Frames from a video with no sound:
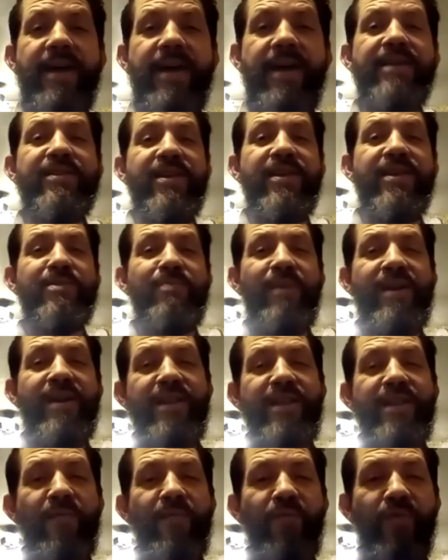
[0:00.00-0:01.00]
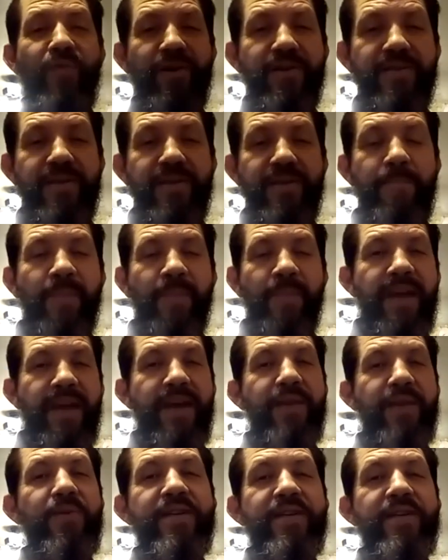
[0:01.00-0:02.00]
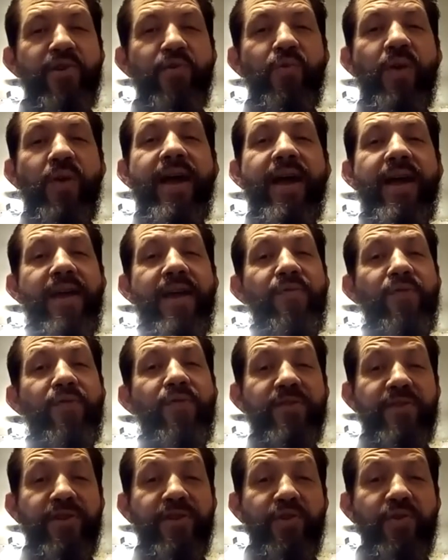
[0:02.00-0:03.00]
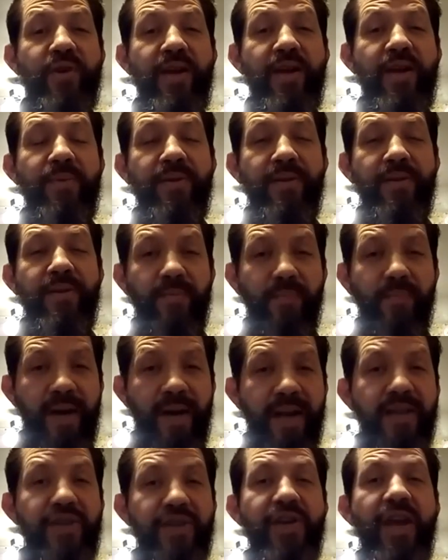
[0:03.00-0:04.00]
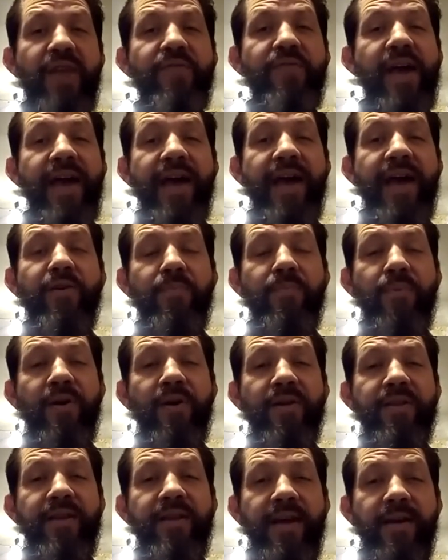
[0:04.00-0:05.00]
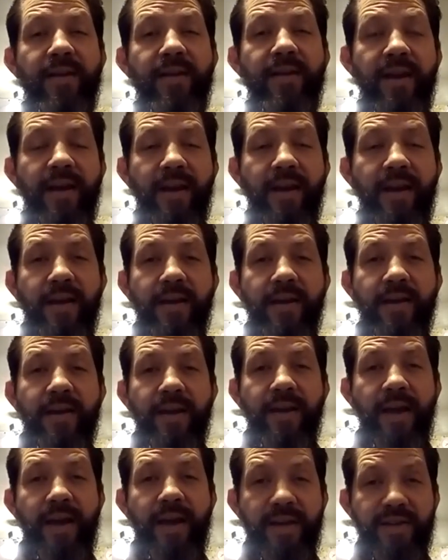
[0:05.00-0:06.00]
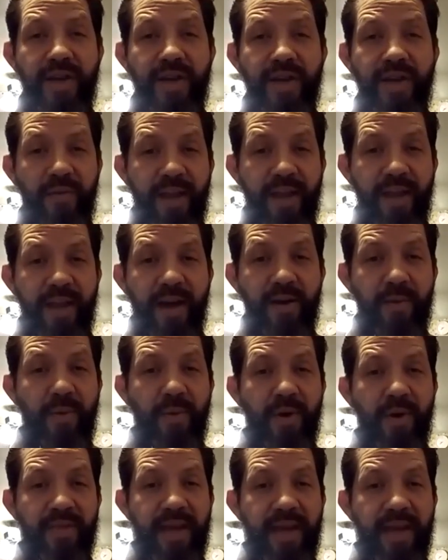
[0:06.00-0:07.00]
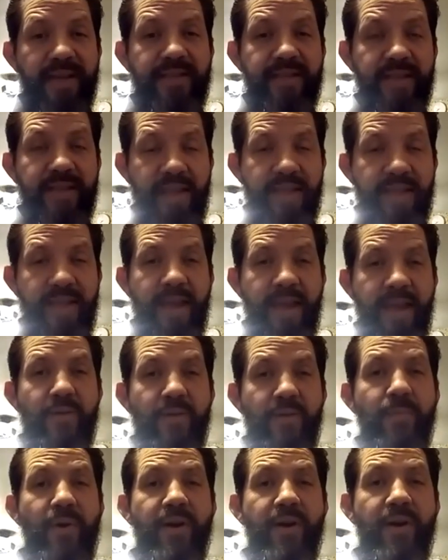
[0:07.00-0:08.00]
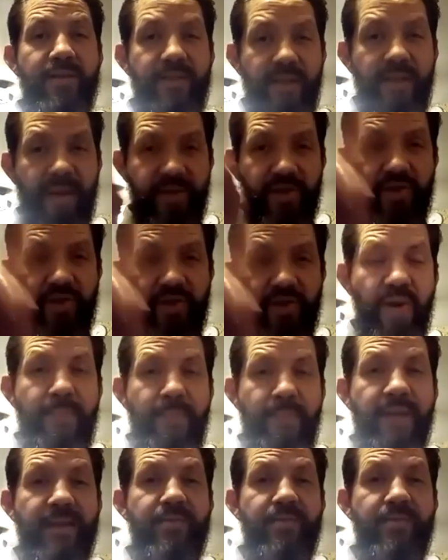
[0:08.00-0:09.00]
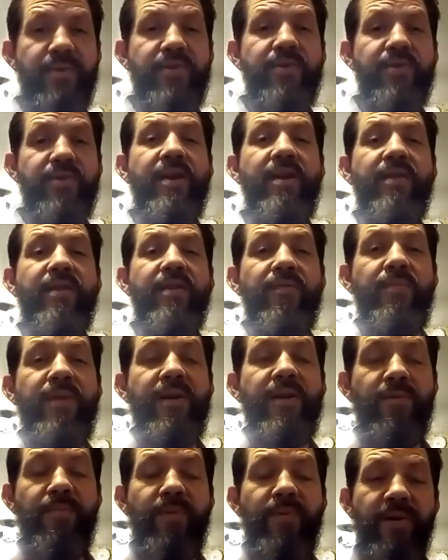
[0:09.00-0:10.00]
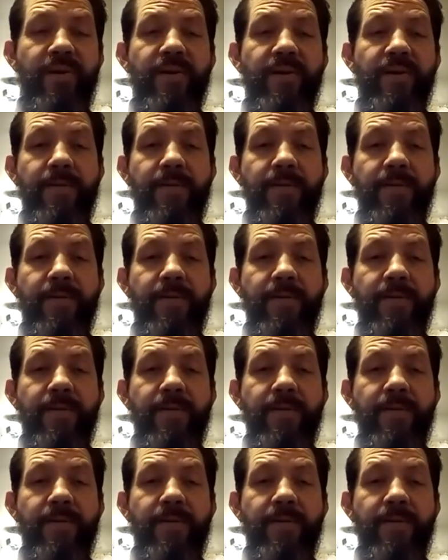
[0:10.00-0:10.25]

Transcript: that's my nickname for it, because hickory is gray at first, the tree, but when I shave that outer bark down and I shave all the outer bark, that's the inner bark. That striping is what you're getting from the inner bark.